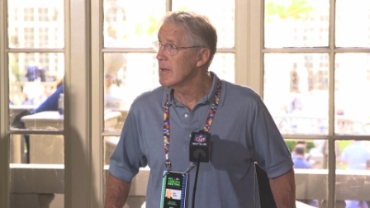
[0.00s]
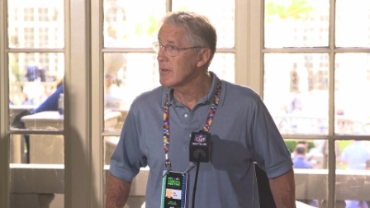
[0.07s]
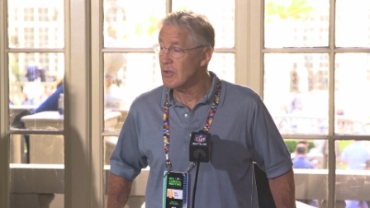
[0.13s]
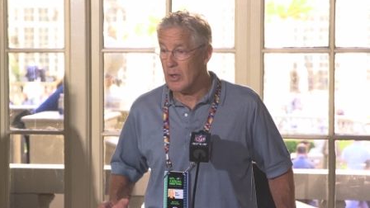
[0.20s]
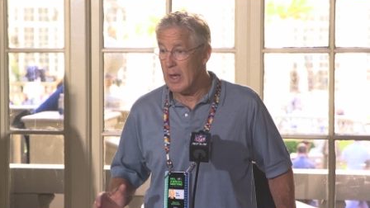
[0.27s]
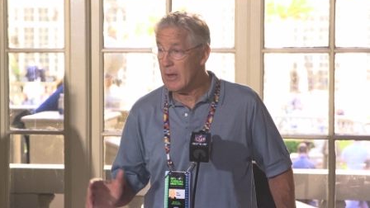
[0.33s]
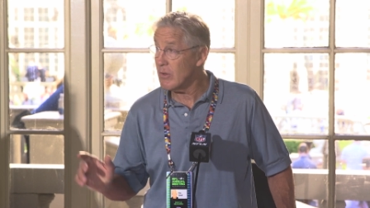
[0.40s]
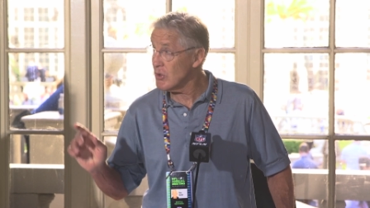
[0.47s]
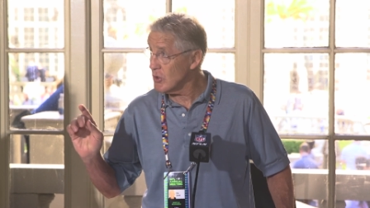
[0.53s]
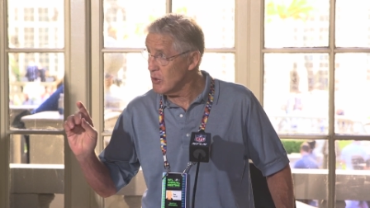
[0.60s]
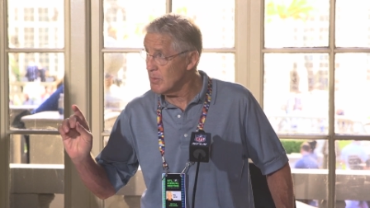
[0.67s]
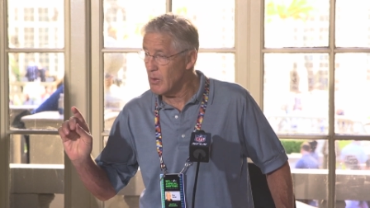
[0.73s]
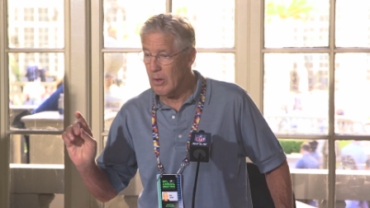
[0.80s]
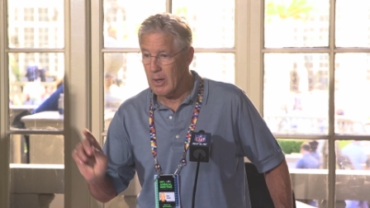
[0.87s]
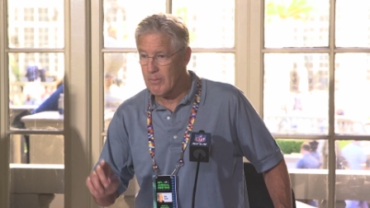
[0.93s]
So,
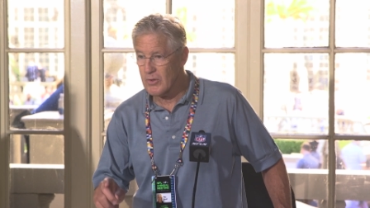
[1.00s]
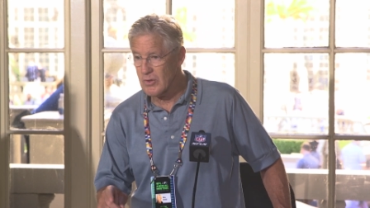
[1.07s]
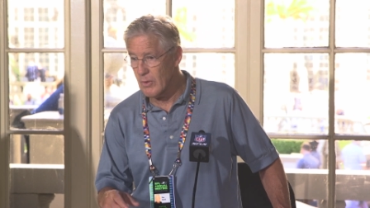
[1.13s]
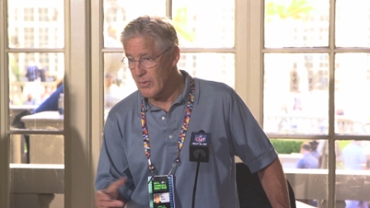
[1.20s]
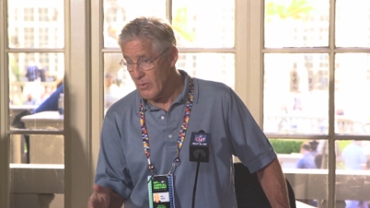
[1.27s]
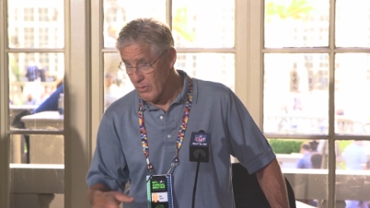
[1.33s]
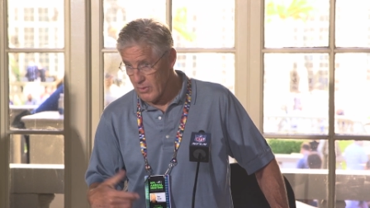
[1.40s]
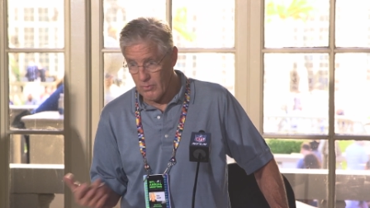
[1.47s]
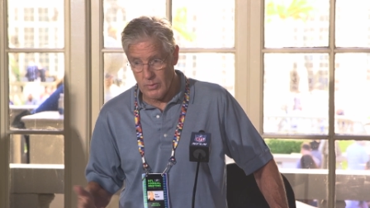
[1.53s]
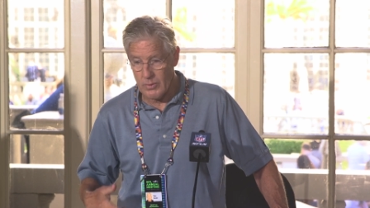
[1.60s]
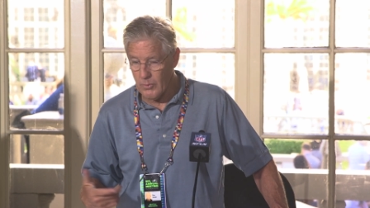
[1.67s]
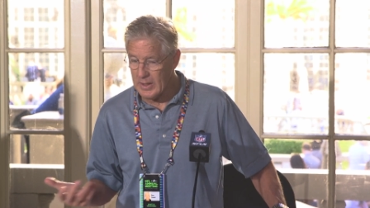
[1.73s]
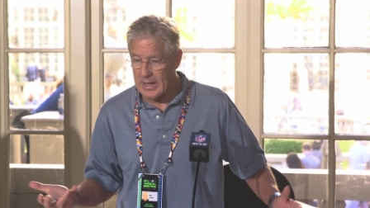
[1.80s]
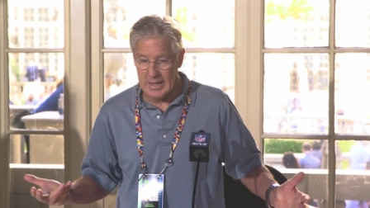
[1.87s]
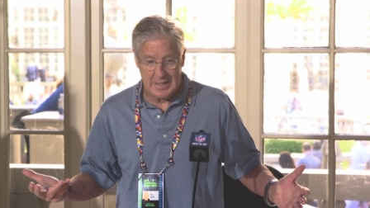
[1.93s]
excuse me, um, so we,
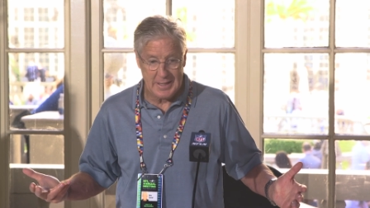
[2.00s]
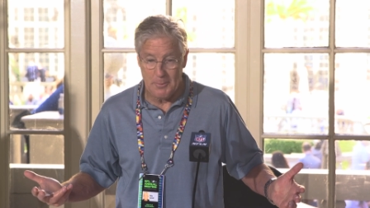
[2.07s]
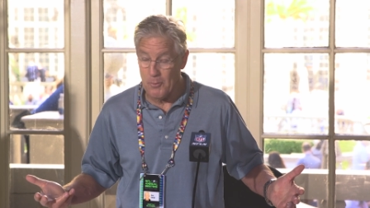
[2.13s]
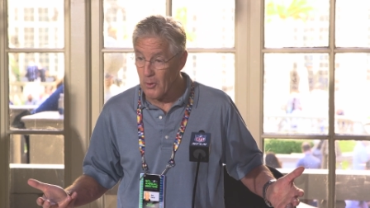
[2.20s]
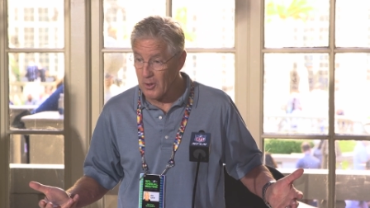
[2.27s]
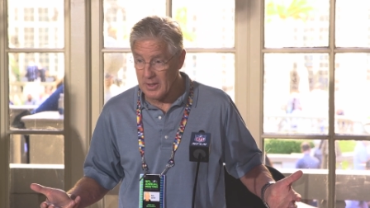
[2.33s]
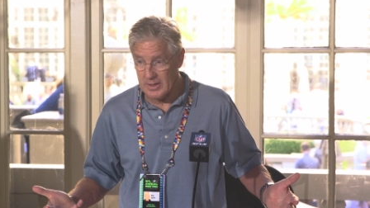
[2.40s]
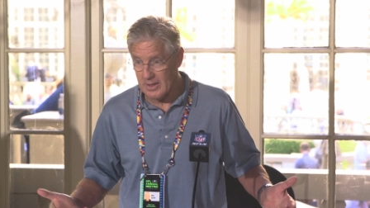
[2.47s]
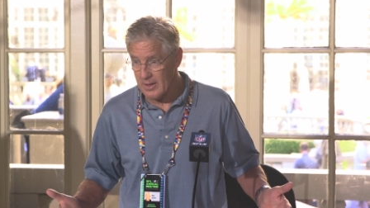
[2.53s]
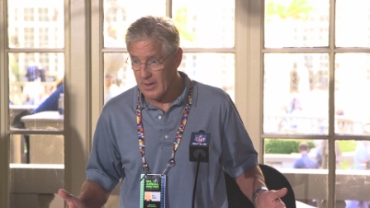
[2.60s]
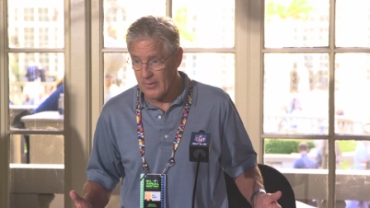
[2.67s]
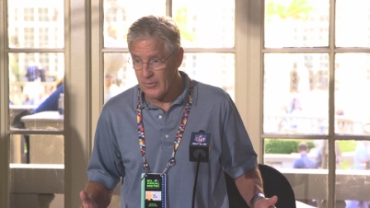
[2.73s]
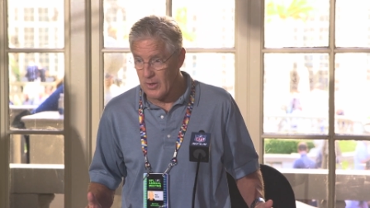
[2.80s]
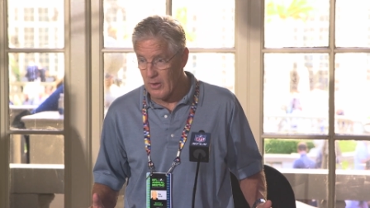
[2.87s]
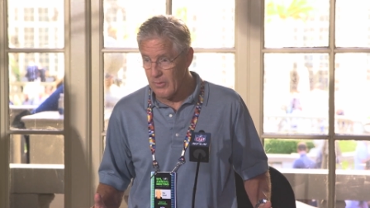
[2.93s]
we got to keep working it,
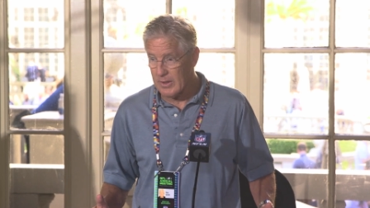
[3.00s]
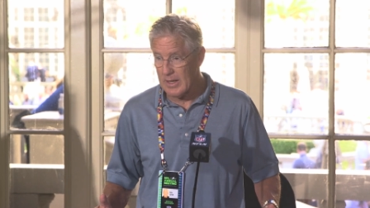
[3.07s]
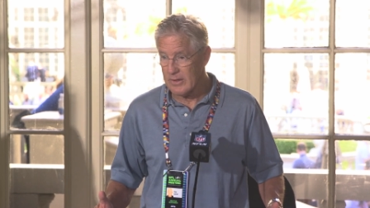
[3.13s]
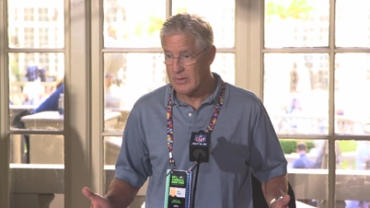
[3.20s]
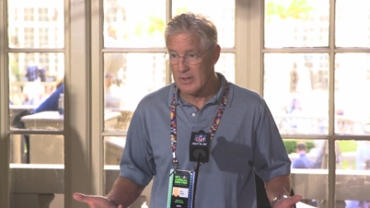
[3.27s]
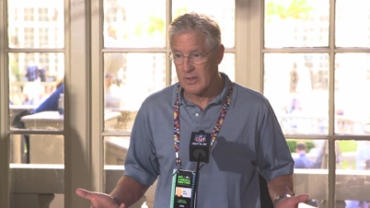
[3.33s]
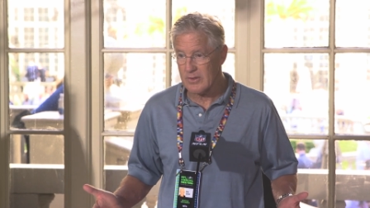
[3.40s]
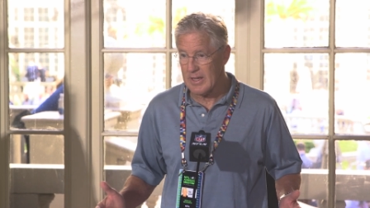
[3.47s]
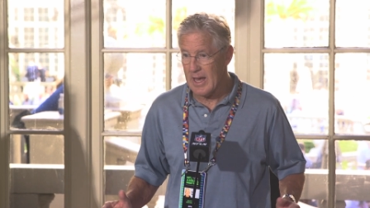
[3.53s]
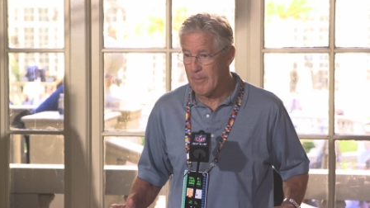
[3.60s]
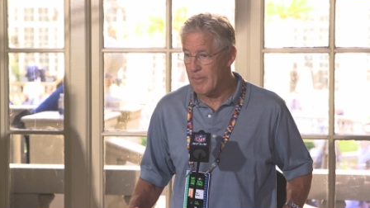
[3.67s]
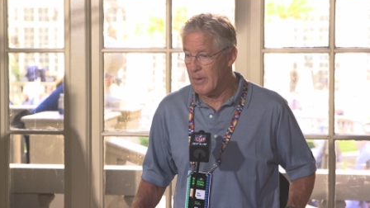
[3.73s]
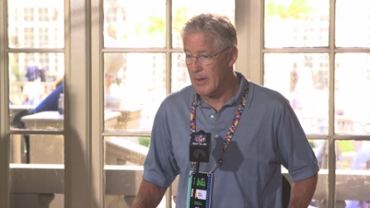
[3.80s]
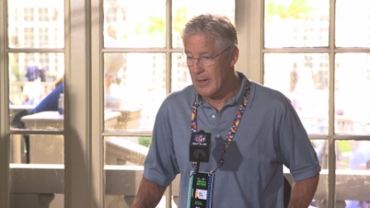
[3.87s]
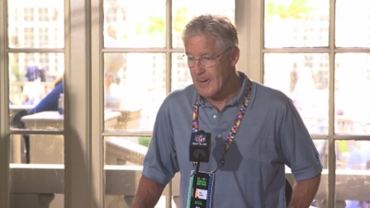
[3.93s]
if you know, in case it doesn't
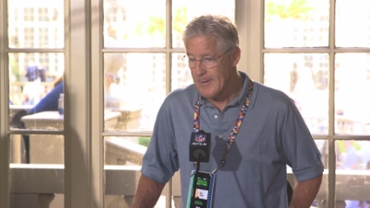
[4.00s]
happen.